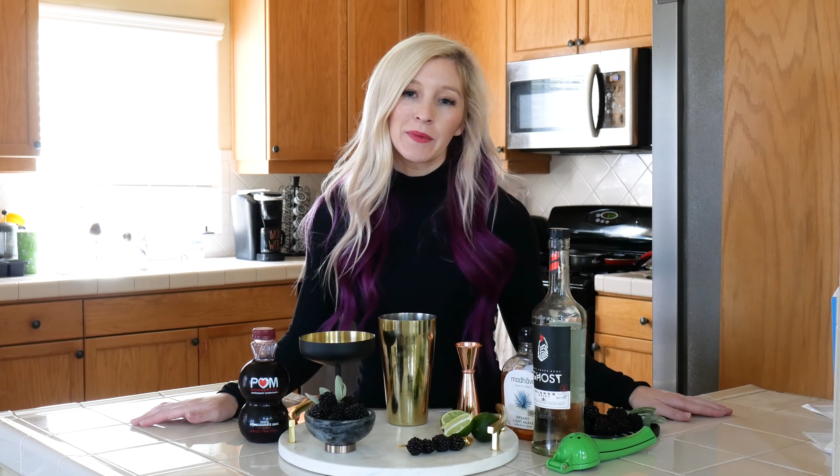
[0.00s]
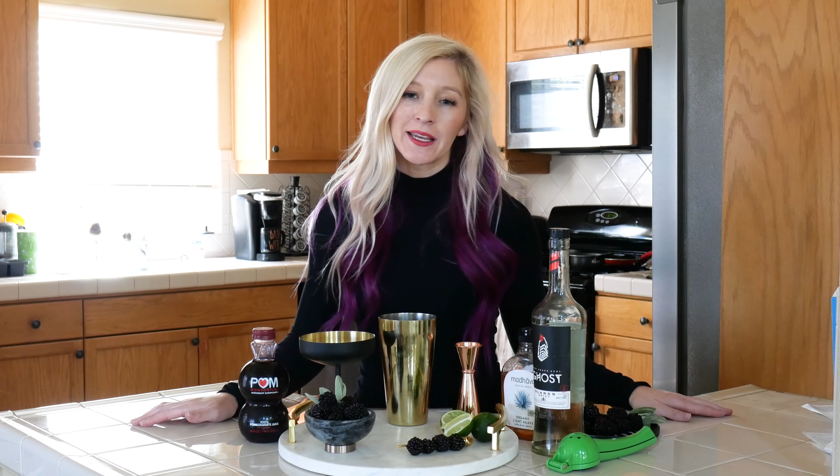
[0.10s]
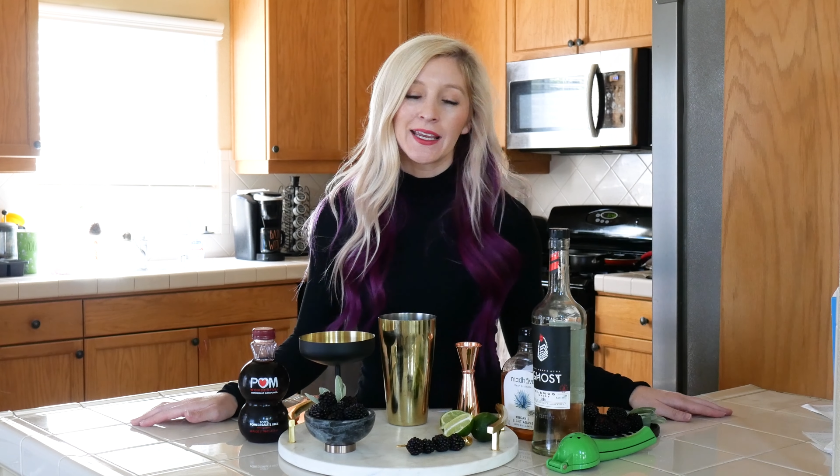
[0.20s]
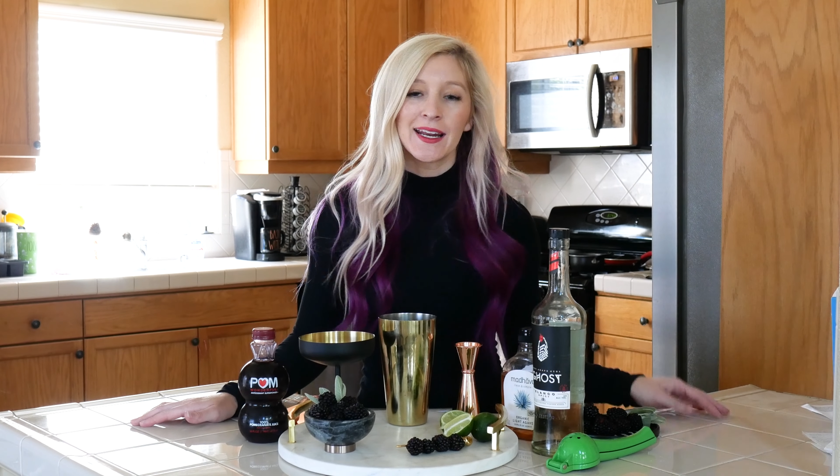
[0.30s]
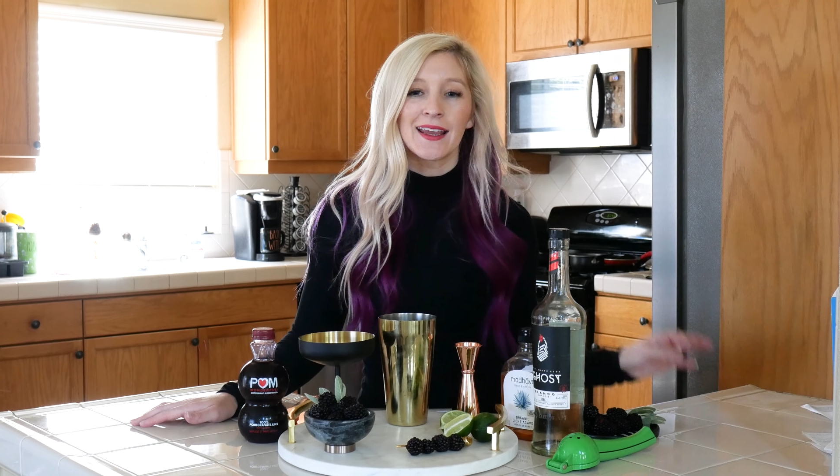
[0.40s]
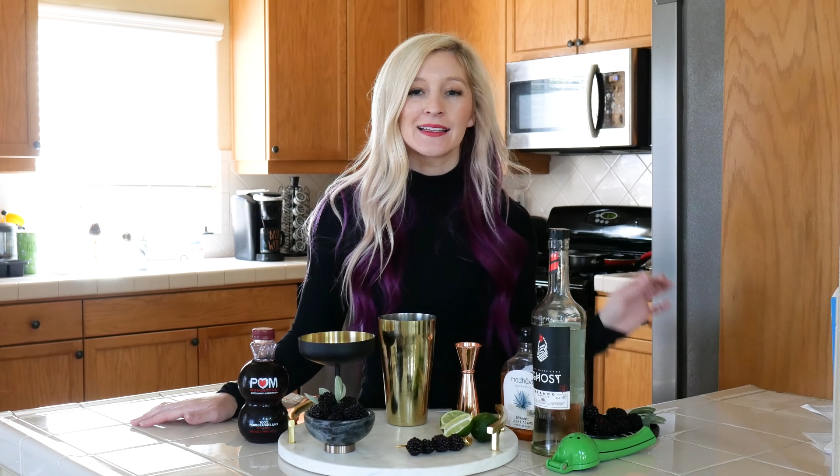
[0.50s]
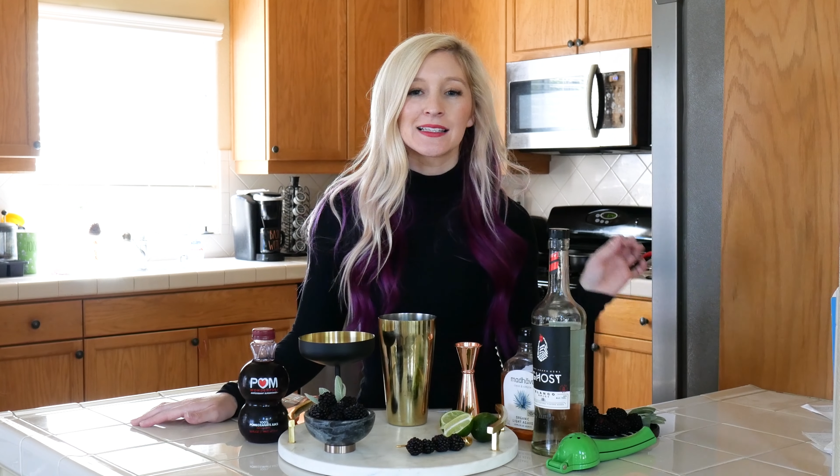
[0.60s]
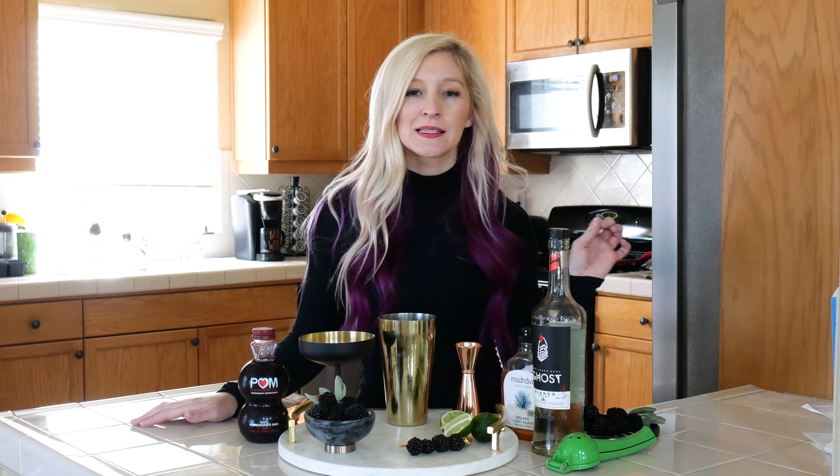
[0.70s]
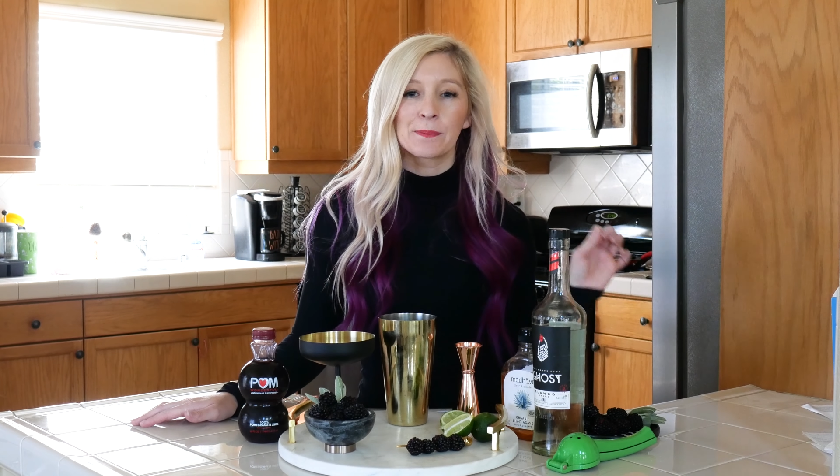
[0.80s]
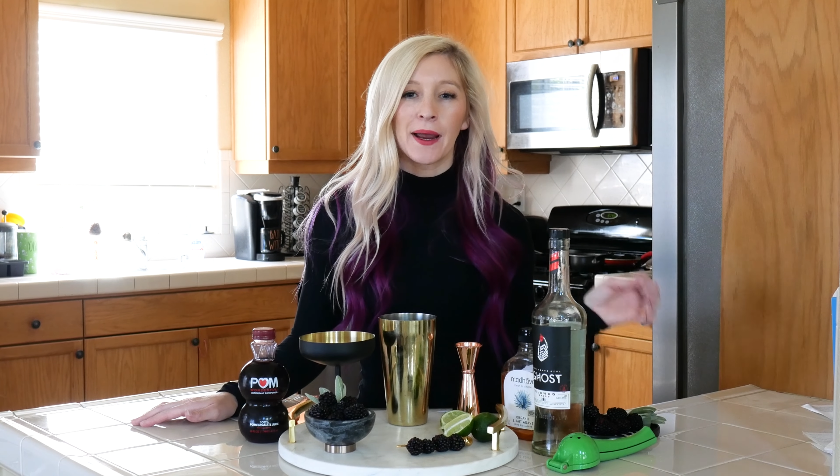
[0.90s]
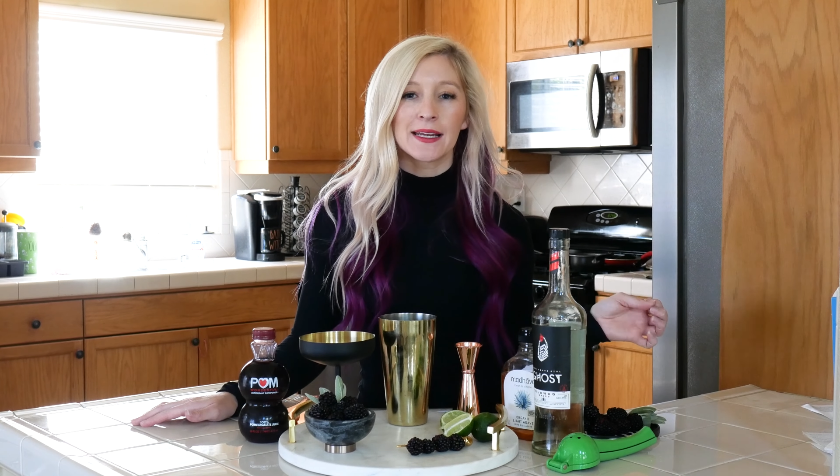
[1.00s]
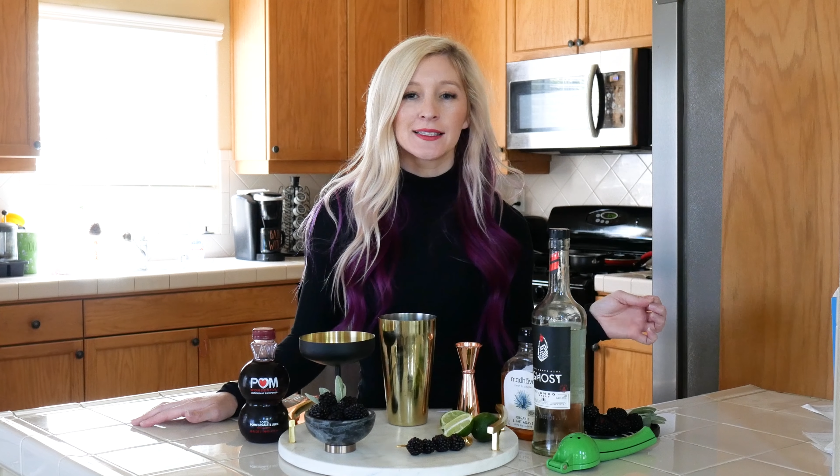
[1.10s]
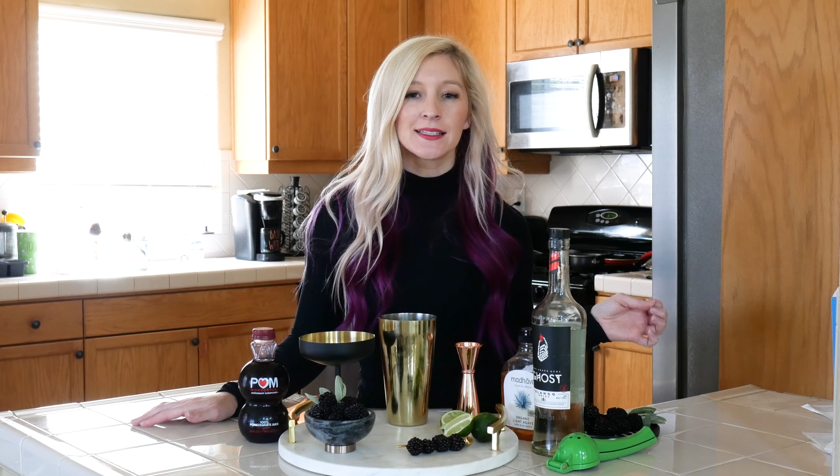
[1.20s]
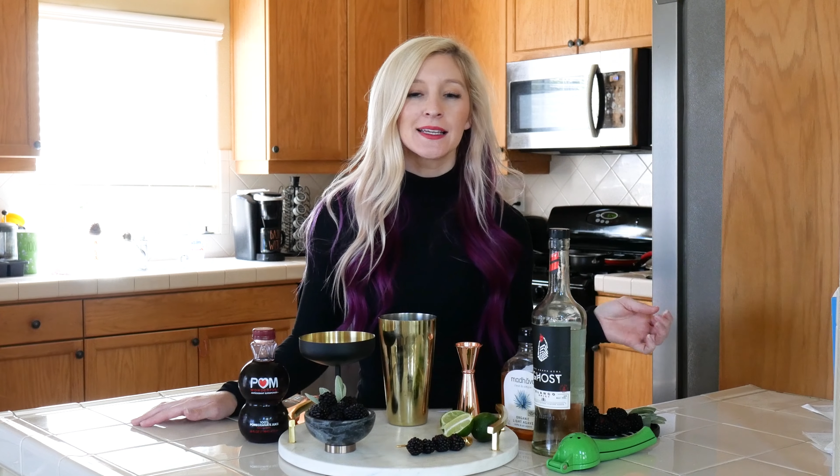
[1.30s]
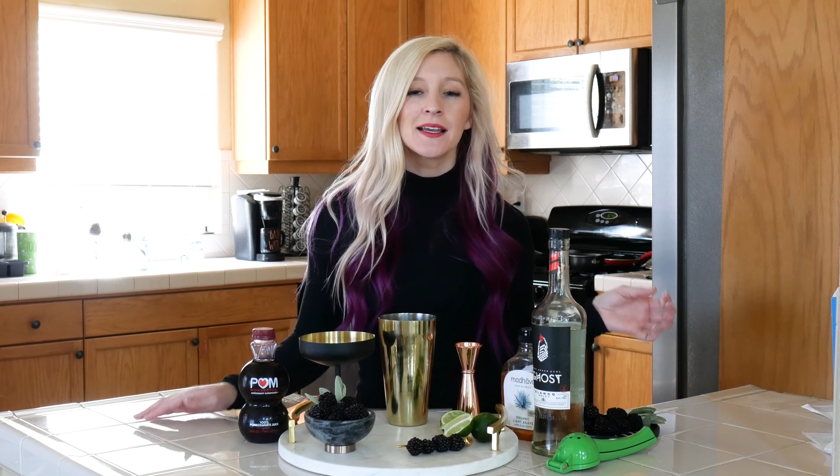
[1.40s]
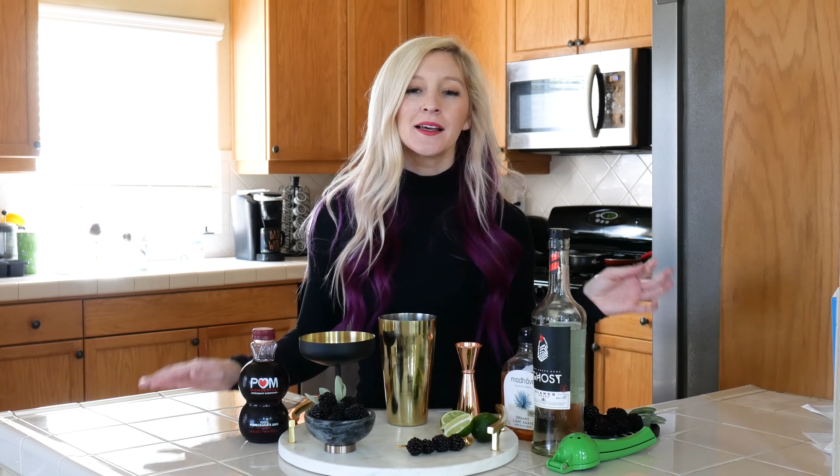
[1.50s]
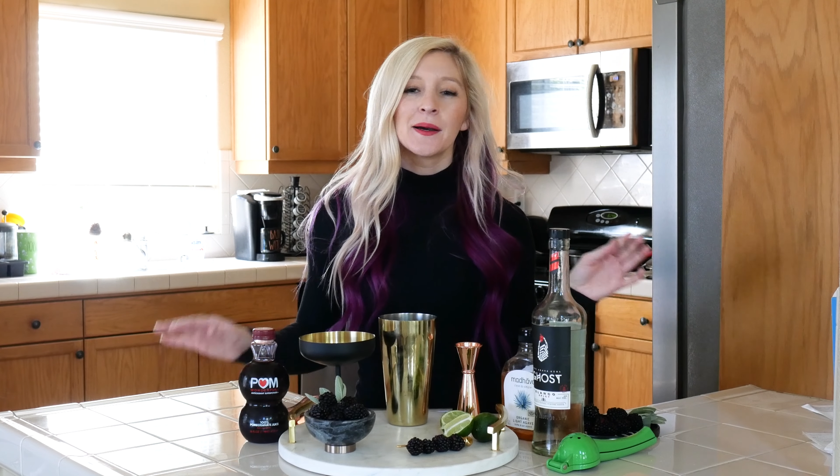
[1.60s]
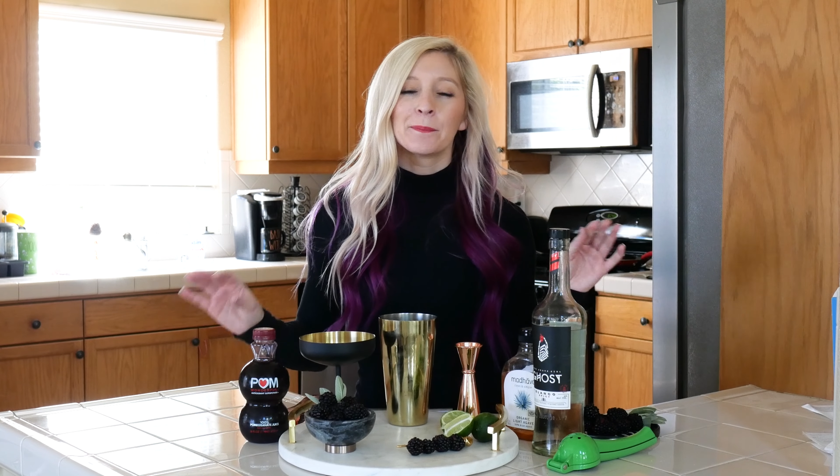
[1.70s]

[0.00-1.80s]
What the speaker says: making a spicy